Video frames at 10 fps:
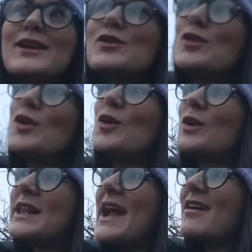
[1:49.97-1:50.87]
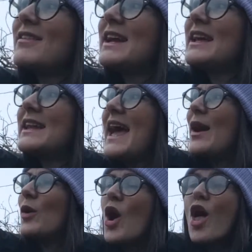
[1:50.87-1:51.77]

in your local area. Now,